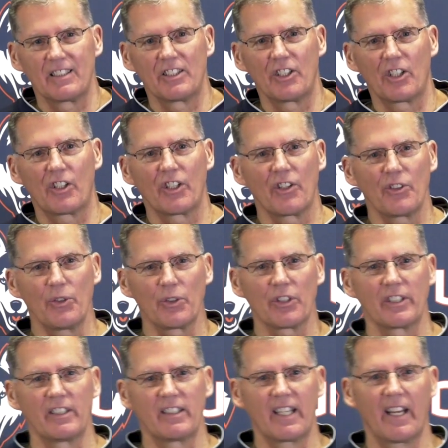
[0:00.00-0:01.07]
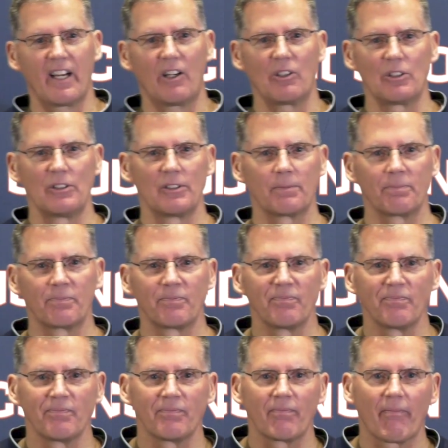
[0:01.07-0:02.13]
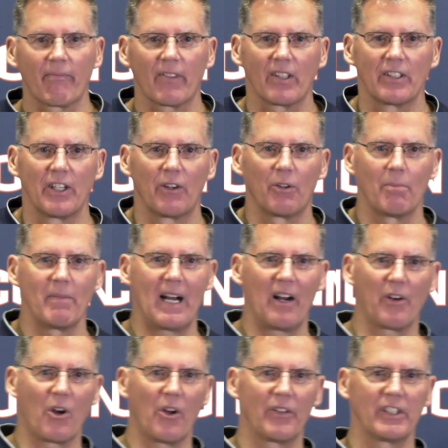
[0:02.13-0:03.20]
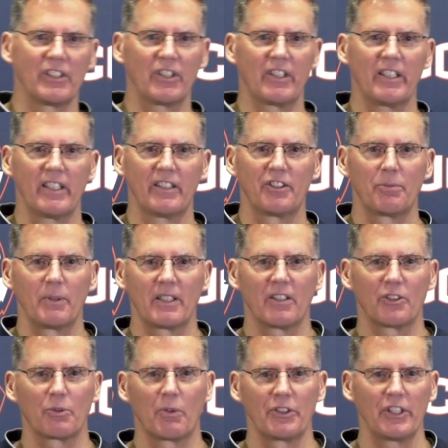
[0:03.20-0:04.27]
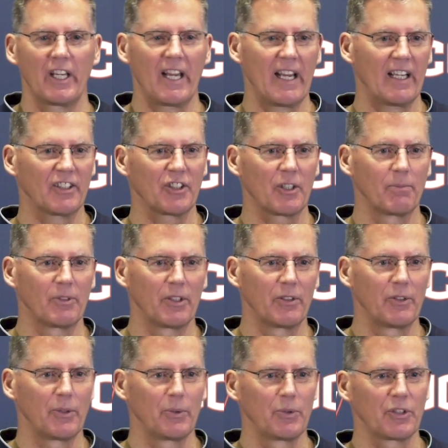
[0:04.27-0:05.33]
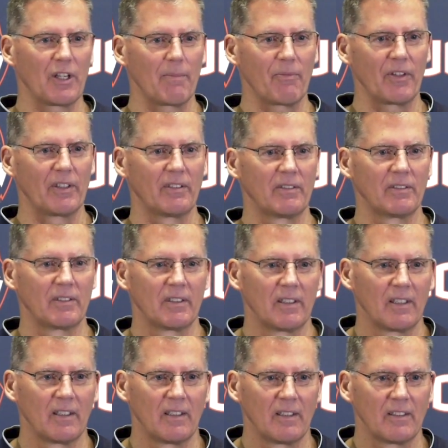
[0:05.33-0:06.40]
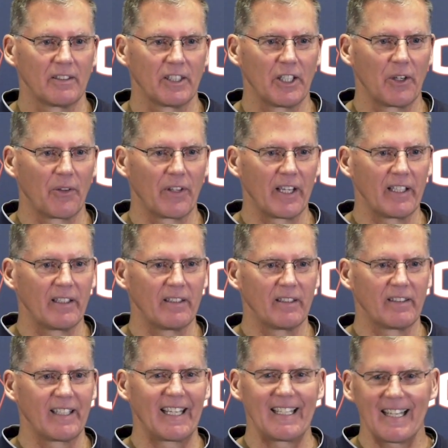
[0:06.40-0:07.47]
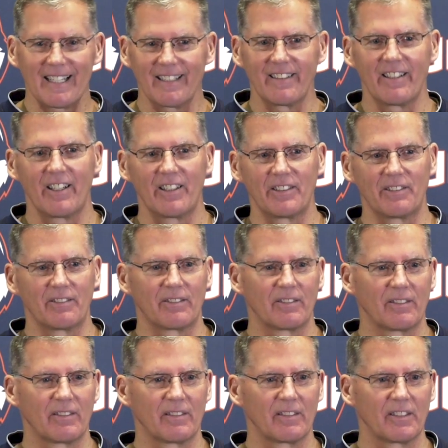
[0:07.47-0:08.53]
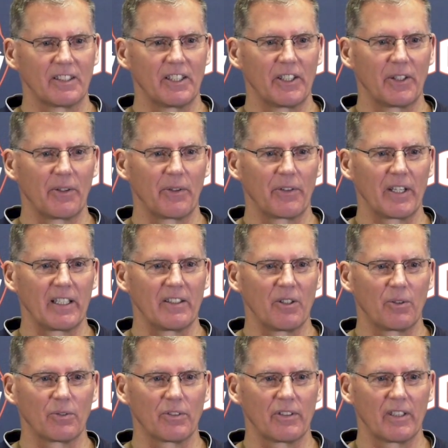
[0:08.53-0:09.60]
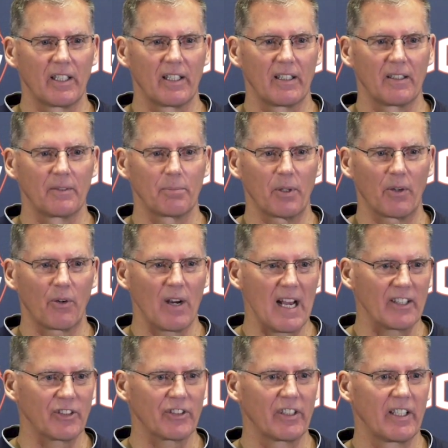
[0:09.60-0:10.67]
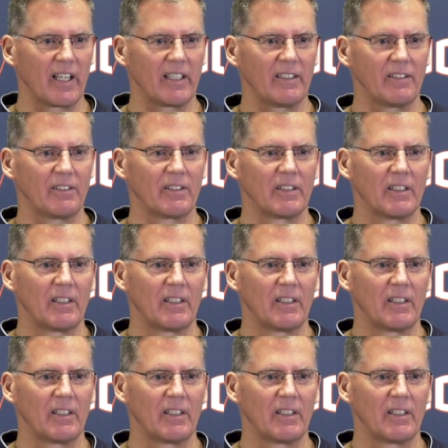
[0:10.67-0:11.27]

you can usually tell, about all these kids, because when you ask them to do something, they get it done. They don't procrastinate.